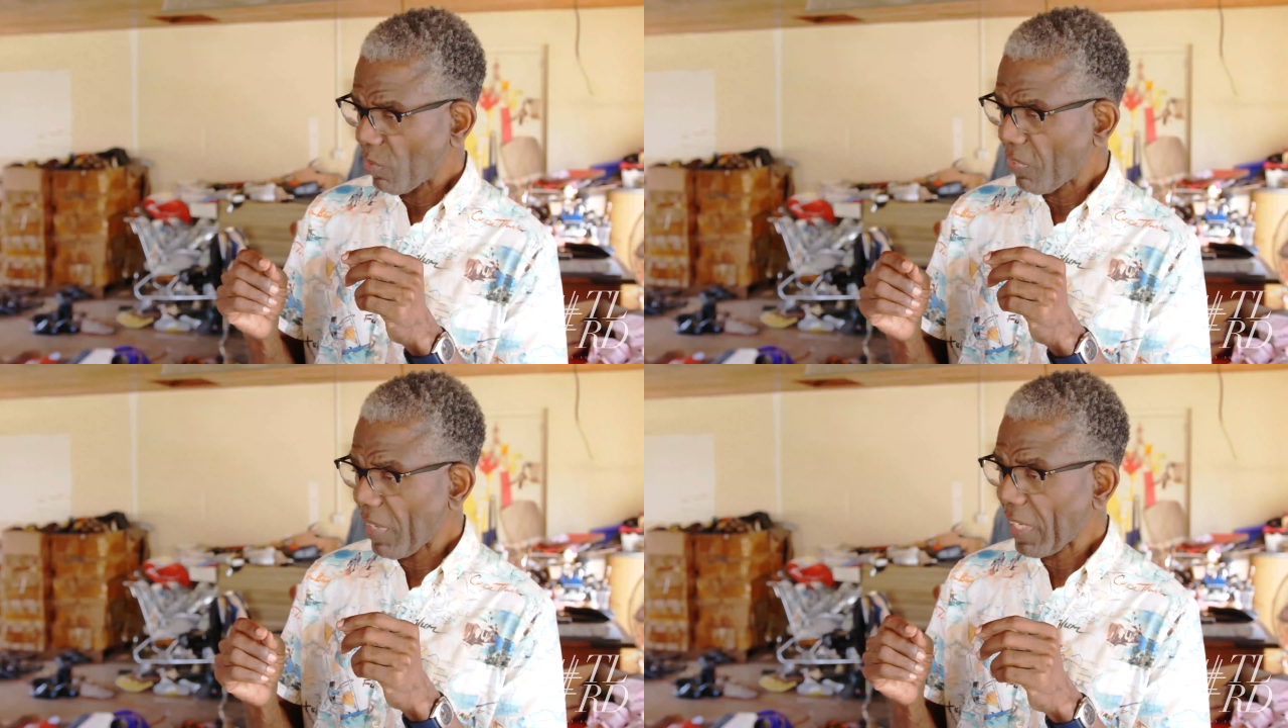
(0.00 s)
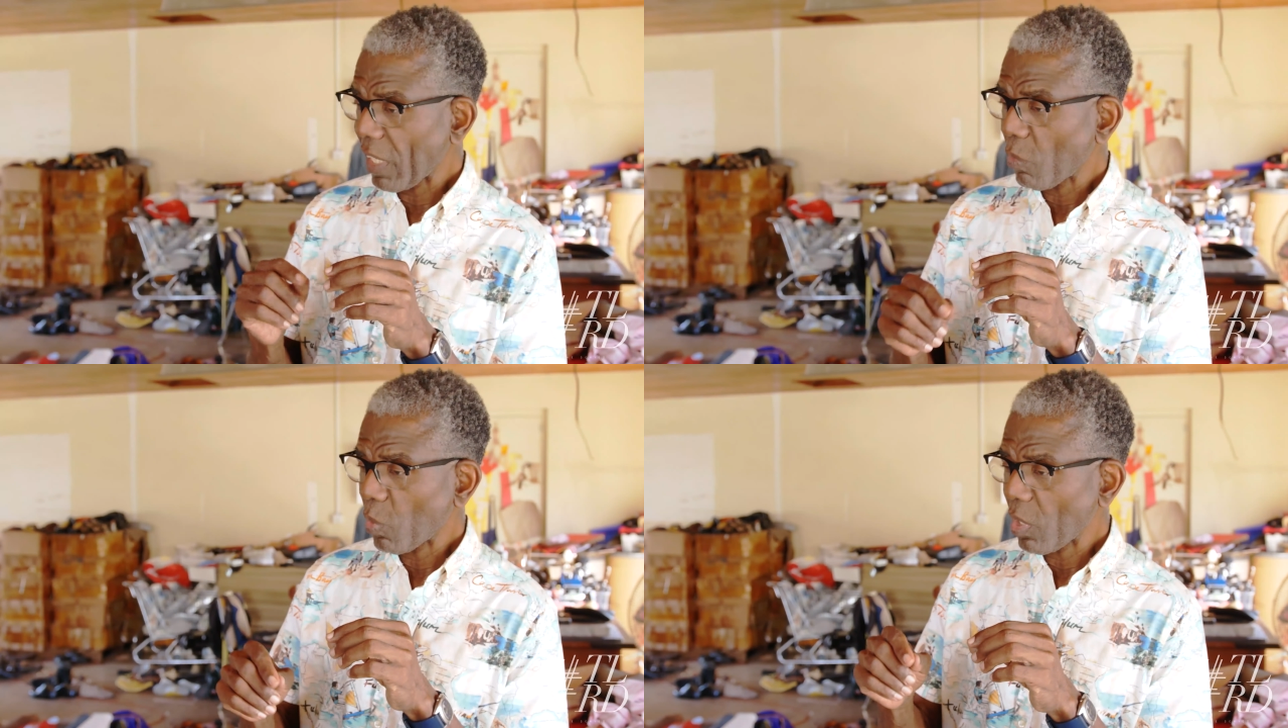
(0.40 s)
the fact
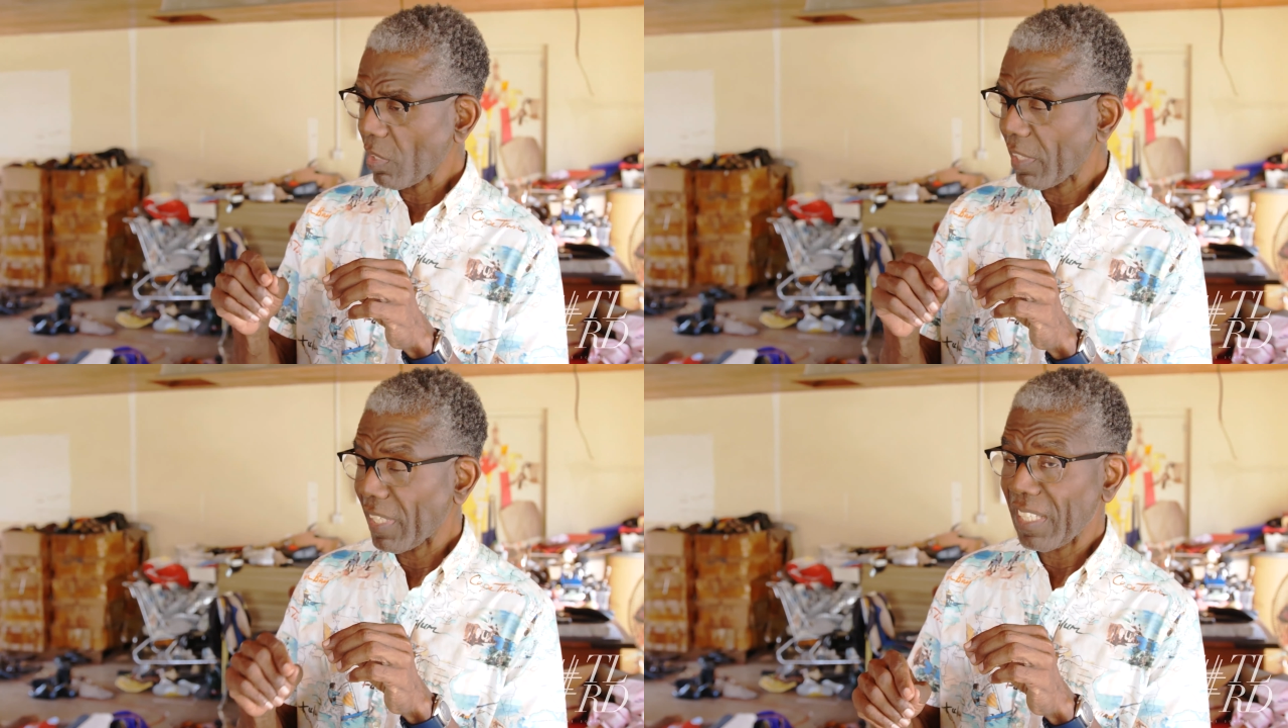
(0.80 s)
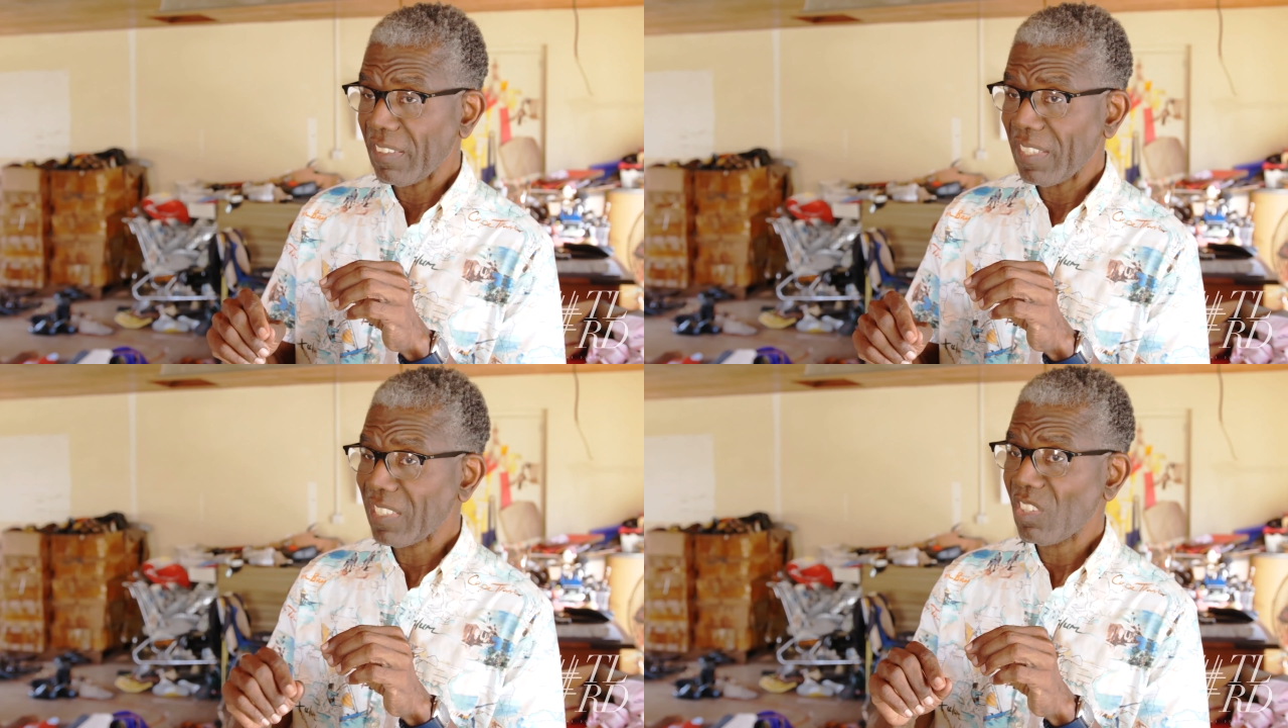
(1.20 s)
that it worked in
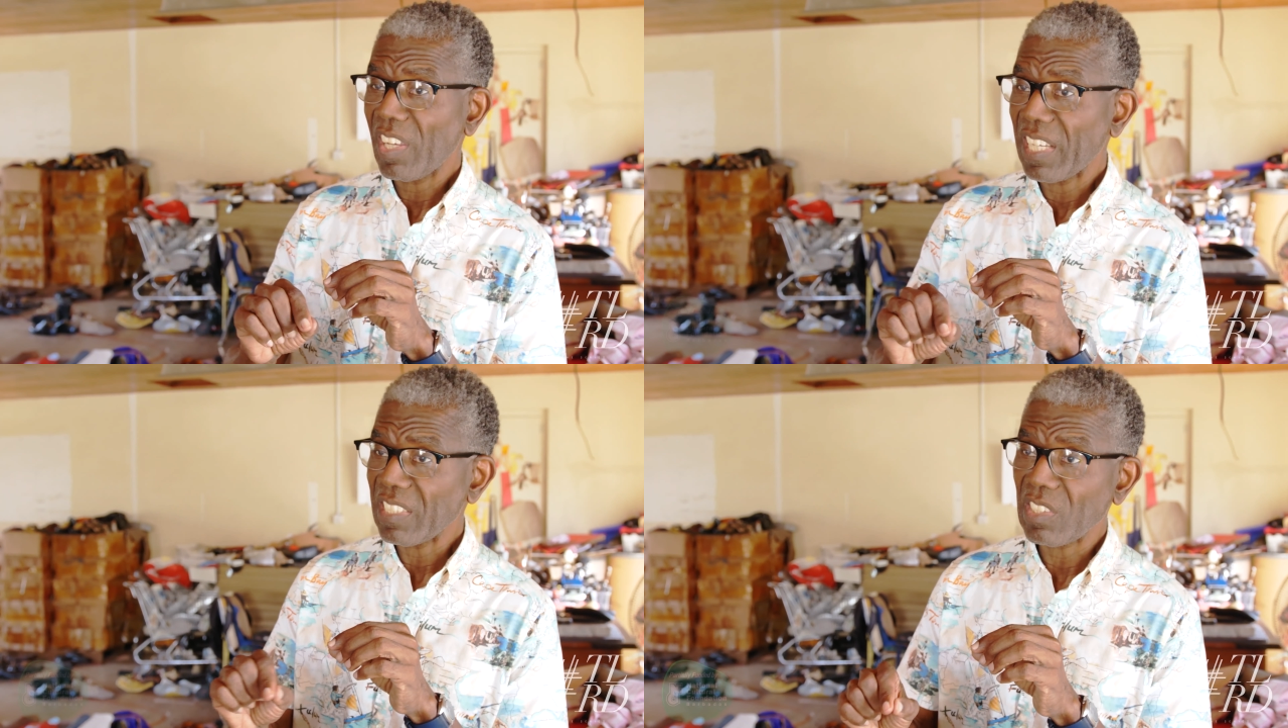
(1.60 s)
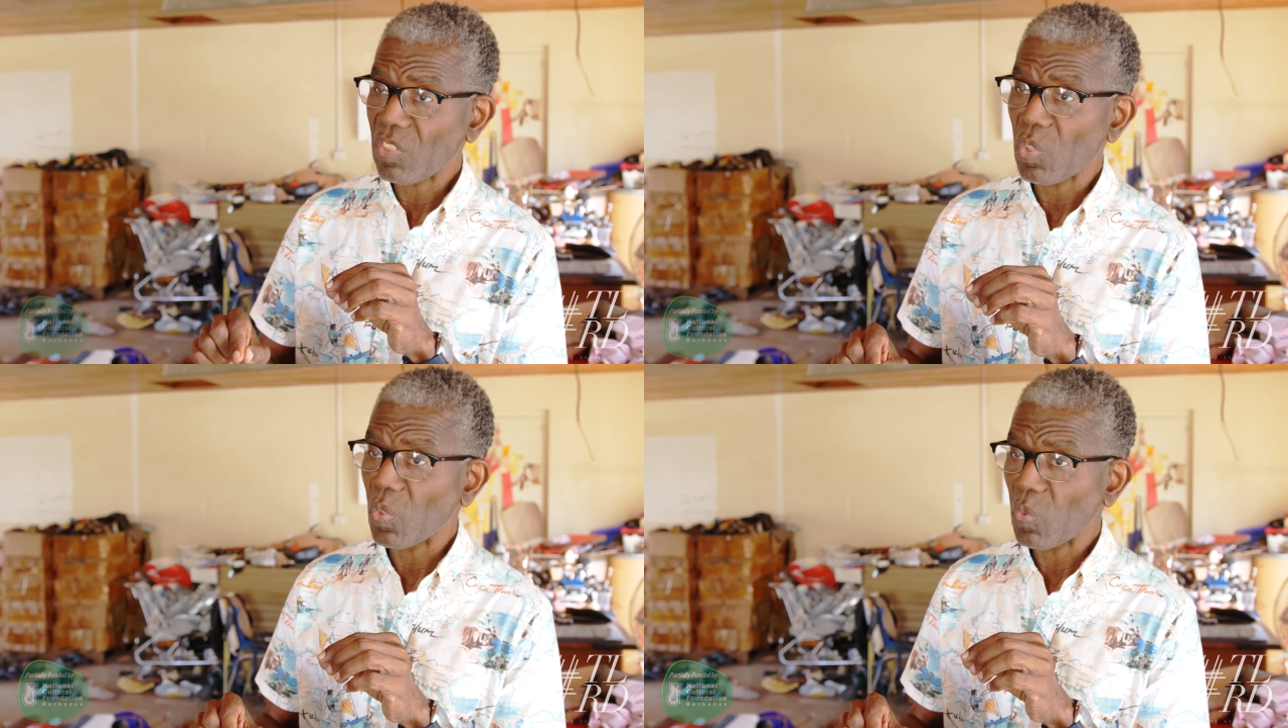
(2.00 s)
leather. that's not etched in
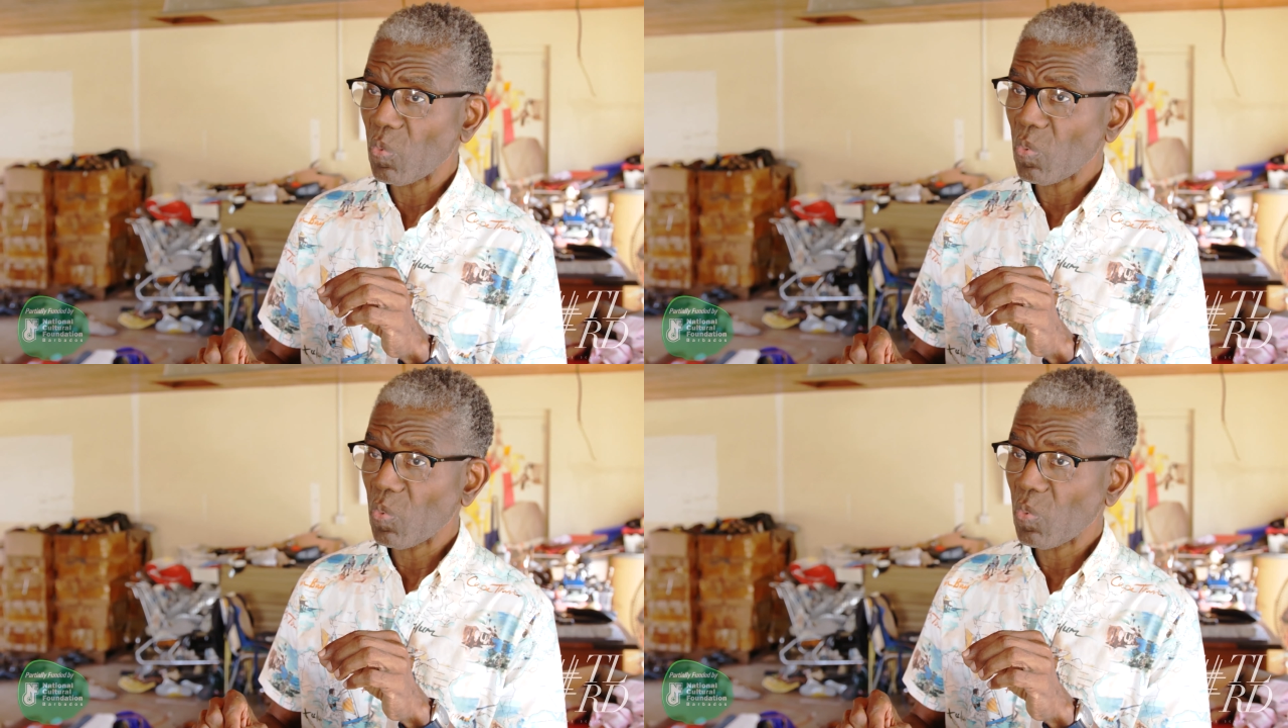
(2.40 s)
stone.